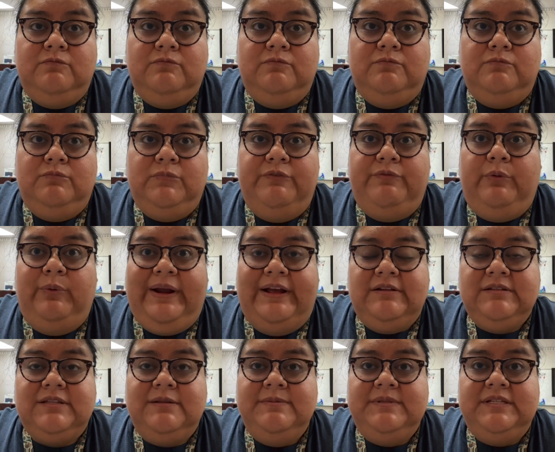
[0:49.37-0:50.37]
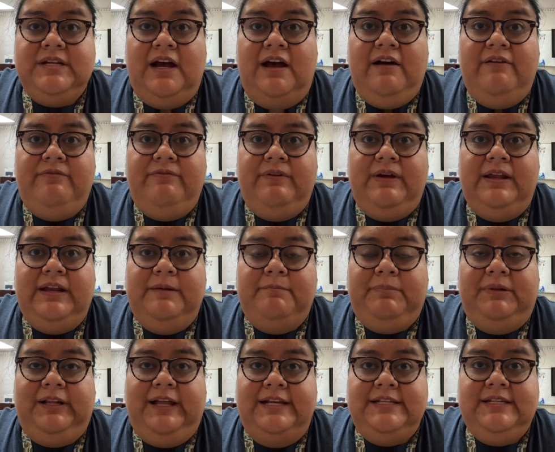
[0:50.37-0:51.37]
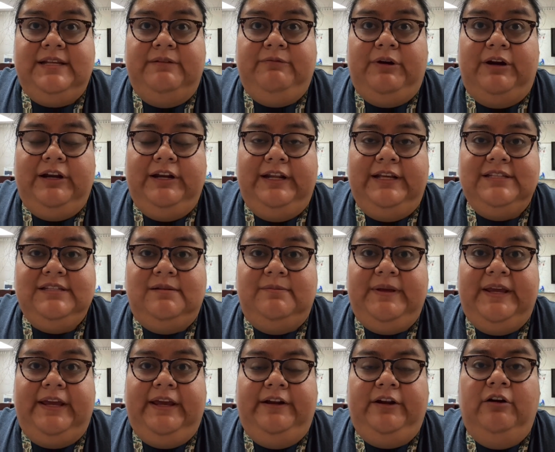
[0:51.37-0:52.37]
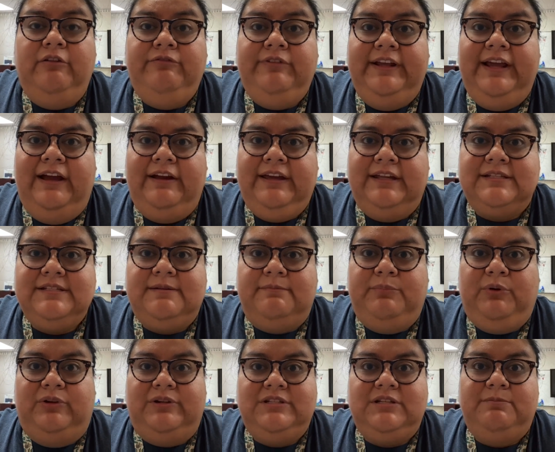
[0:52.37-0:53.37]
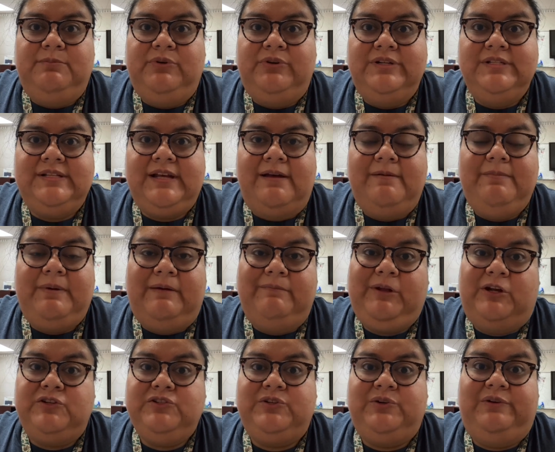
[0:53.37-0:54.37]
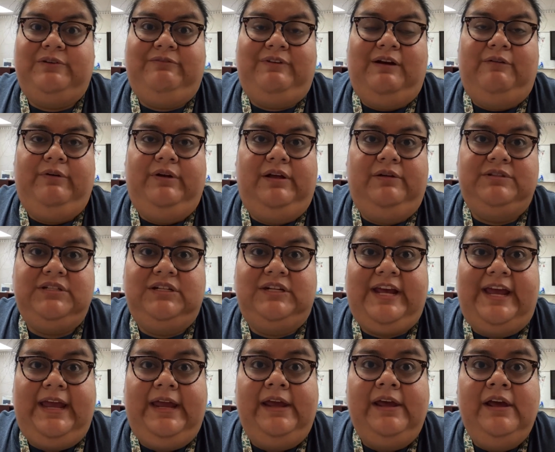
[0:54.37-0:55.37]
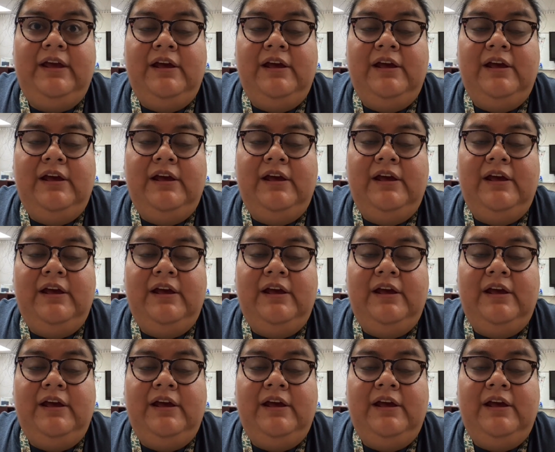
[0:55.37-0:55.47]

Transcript: move around some stuff and then place it where it needs to be, and hopefully I'll get some bulletin boards up. I'm not sure if I will today.